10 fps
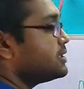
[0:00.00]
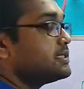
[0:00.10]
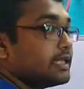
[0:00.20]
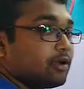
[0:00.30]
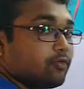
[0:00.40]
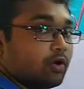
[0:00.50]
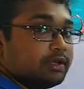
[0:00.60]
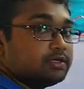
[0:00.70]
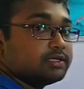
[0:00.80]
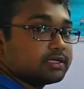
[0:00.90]
set of all
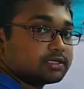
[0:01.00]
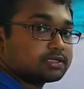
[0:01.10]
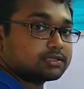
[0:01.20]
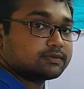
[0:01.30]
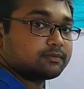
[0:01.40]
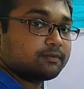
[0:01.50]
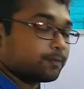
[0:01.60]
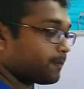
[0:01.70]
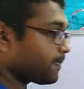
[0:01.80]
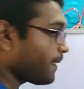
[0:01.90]
integers.
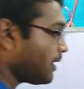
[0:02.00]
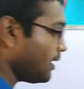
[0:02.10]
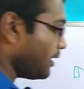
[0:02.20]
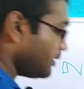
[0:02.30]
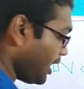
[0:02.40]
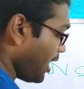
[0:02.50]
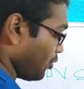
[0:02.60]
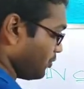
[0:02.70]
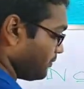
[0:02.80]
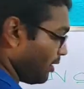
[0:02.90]

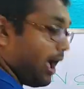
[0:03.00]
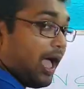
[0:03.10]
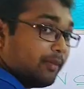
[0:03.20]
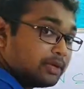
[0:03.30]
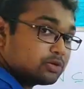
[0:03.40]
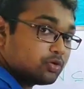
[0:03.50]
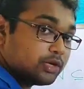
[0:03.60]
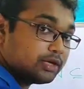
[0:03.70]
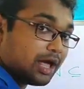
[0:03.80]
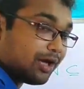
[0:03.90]
Now, I am
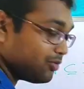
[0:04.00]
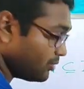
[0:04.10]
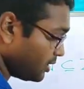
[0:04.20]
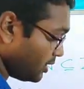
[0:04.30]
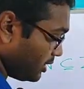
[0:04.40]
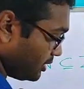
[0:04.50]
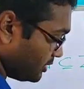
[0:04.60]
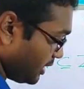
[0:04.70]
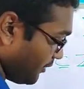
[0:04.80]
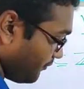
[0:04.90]
including now
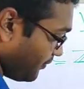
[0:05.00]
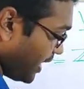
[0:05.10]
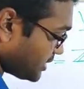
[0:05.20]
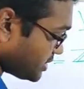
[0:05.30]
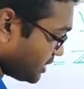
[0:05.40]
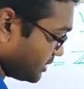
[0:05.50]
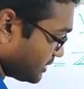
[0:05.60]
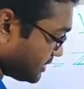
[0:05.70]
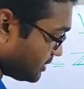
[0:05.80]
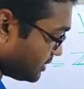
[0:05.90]
the
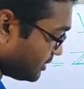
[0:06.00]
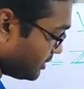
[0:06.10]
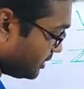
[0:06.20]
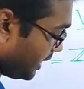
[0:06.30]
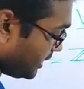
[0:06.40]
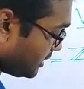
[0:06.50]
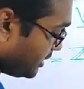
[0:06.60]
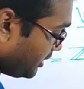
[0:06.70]
fractions, like